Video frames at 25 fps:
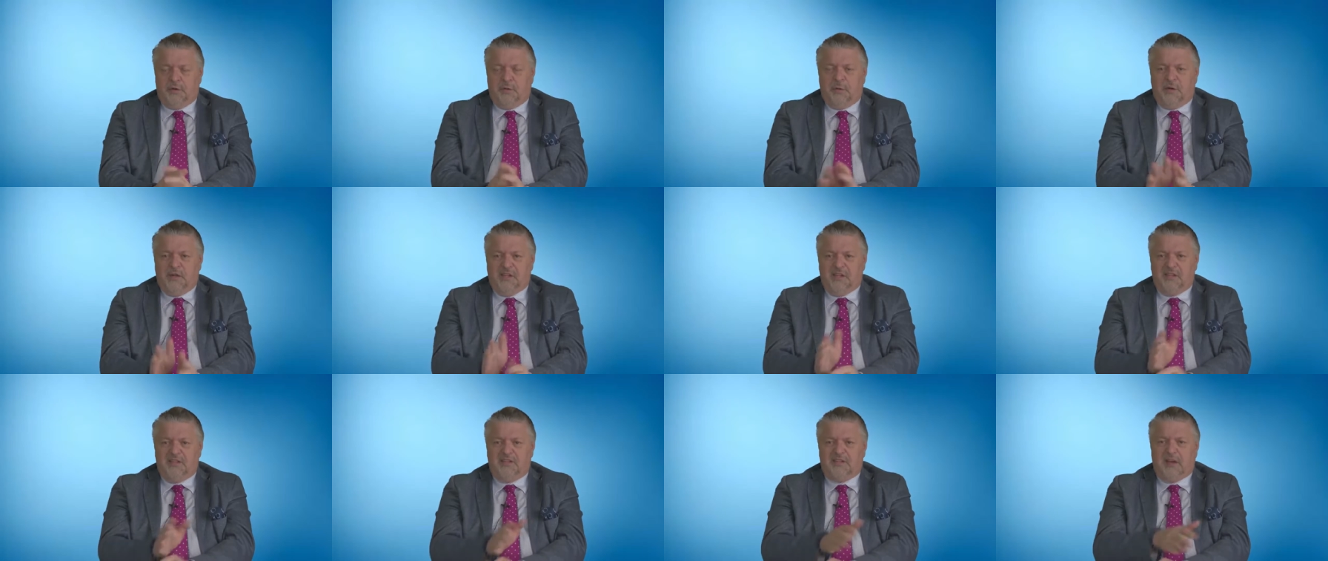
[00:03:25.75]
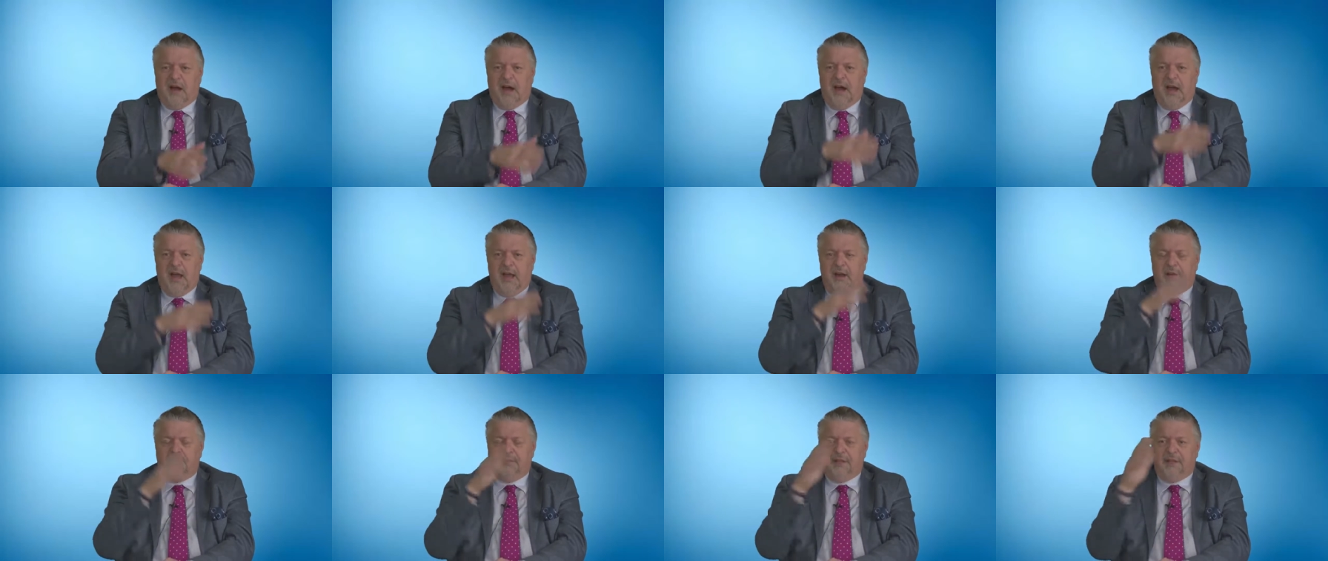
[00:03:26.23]
which is
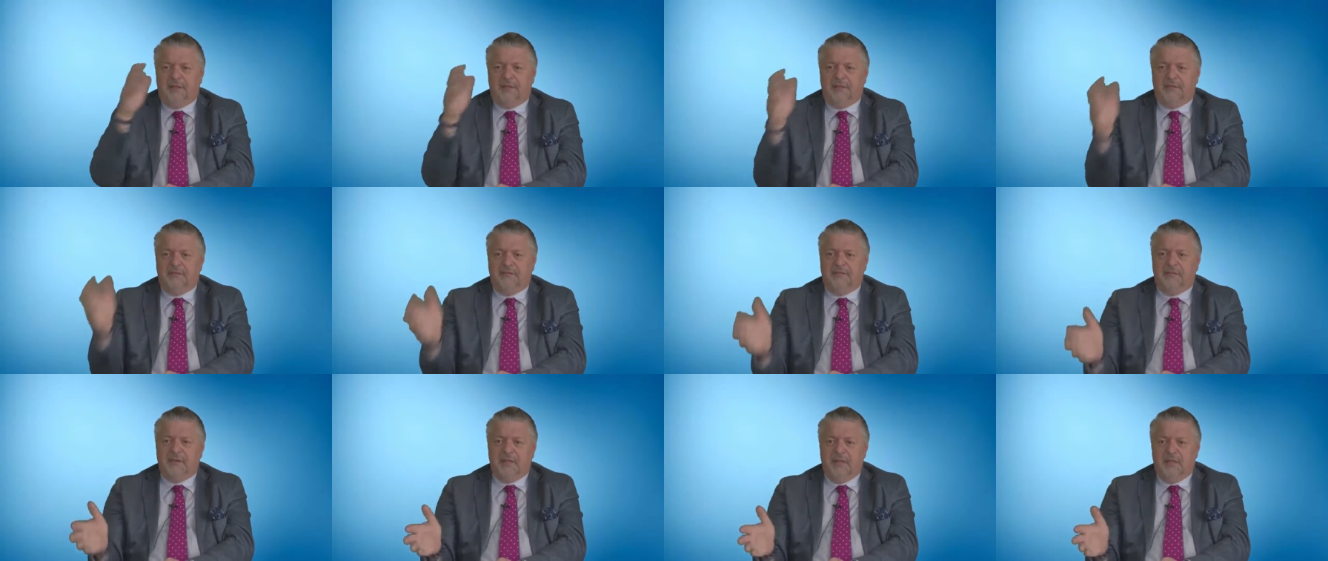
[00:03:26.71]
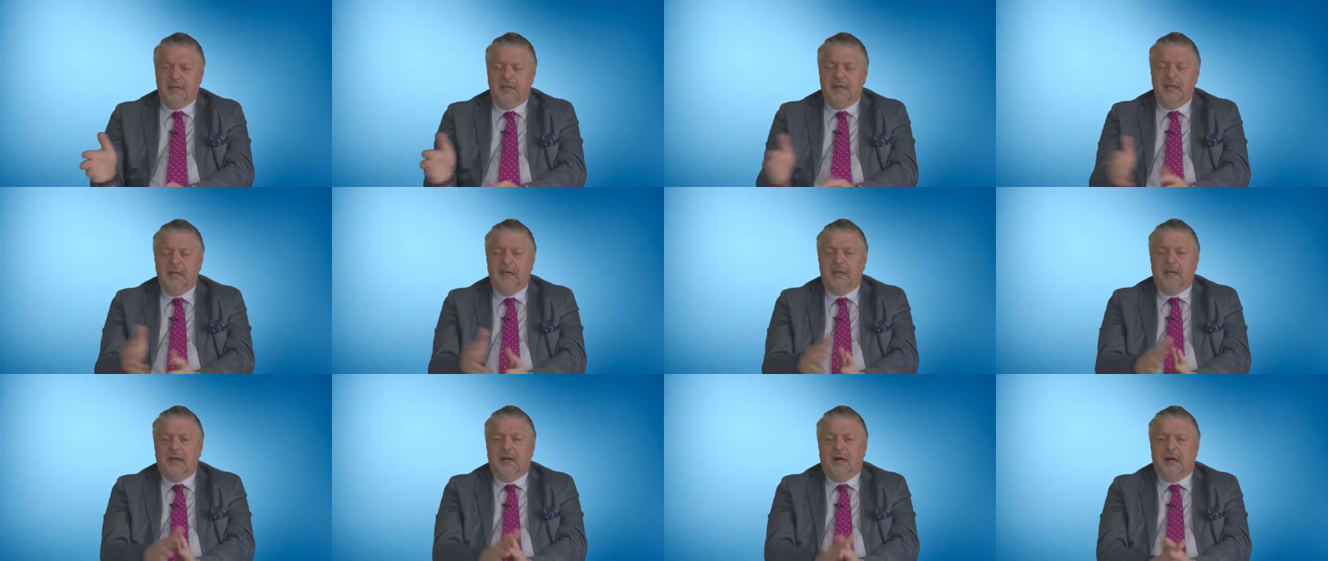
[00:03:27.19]
higher than the fee
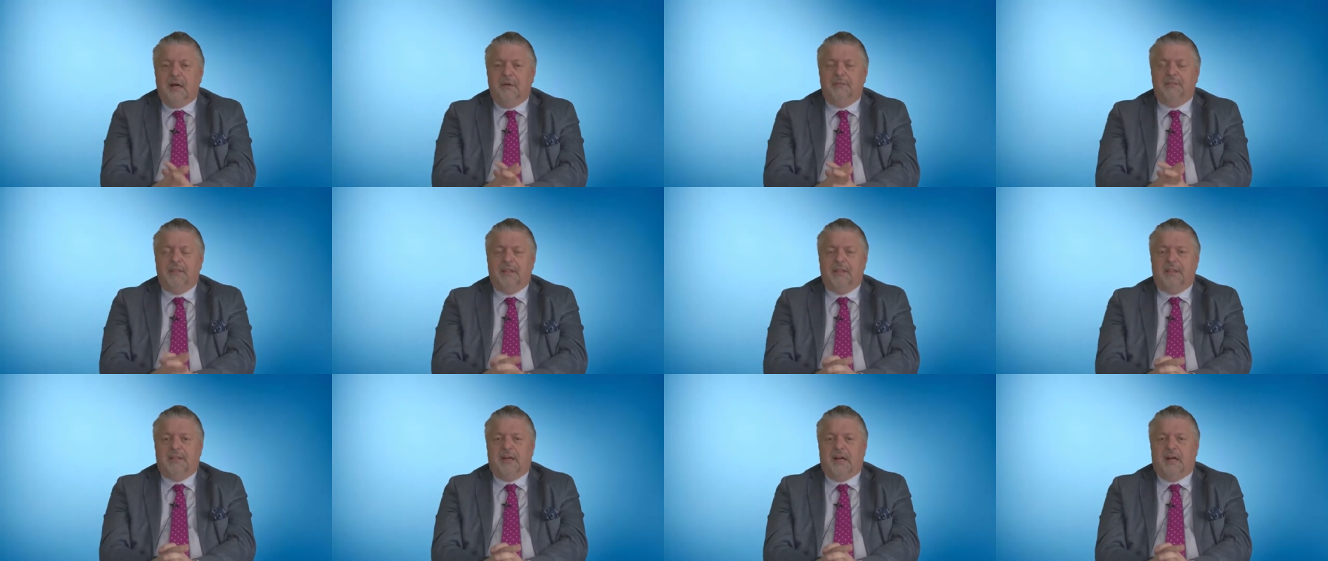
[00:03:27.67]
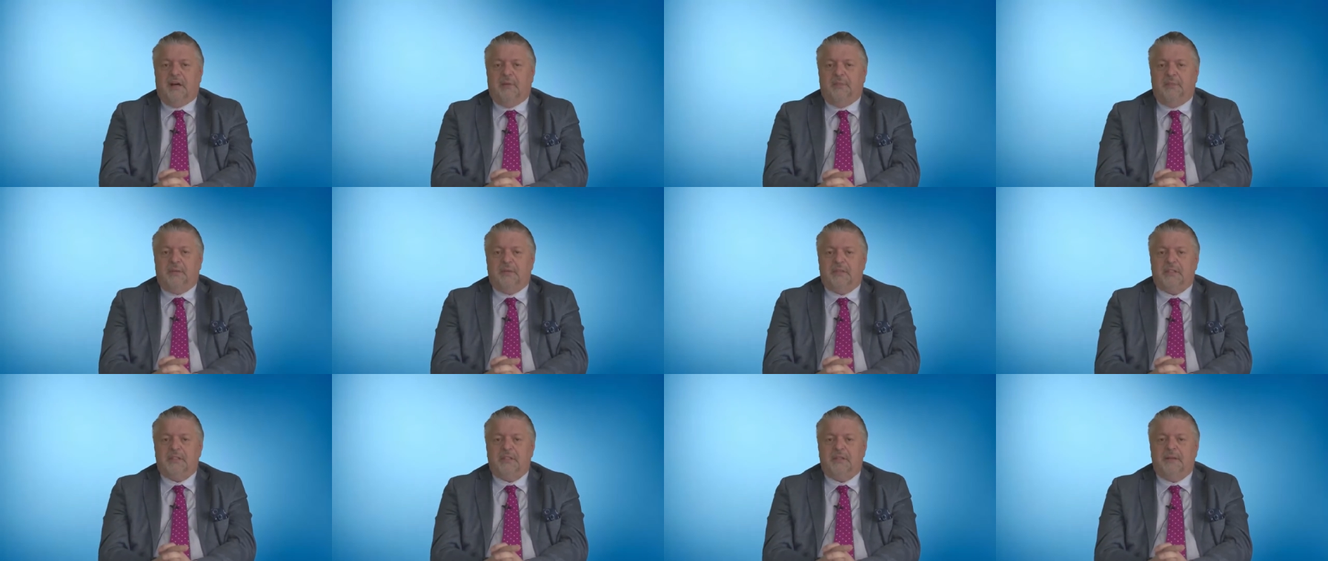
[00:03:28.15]
of the
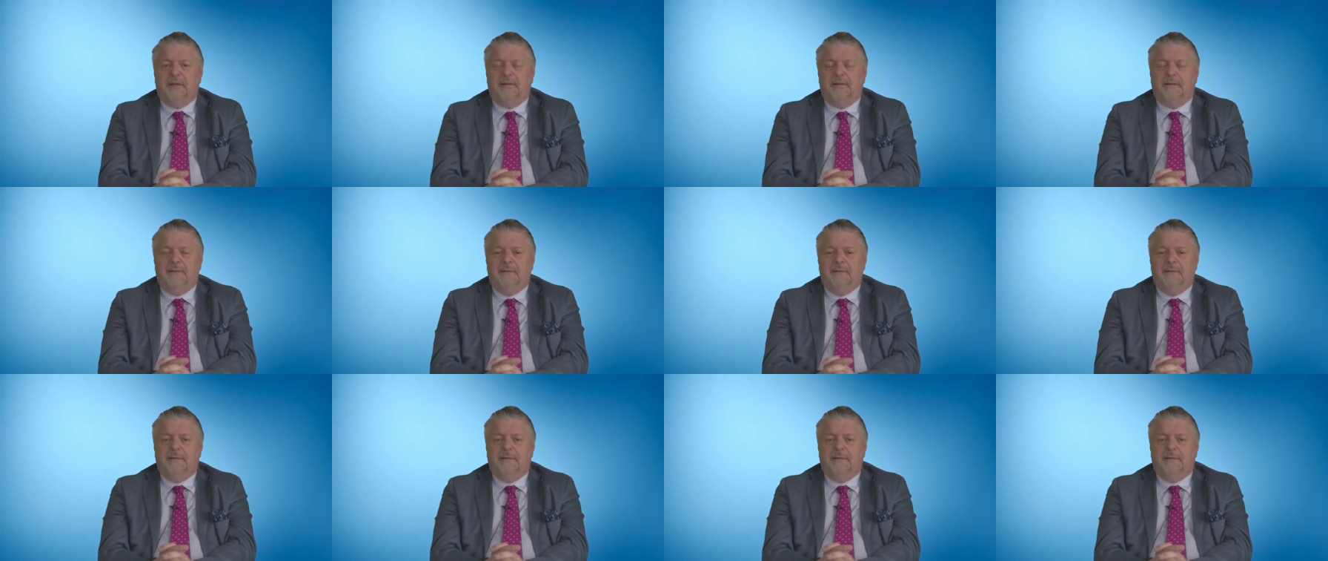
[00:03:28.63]
therapist.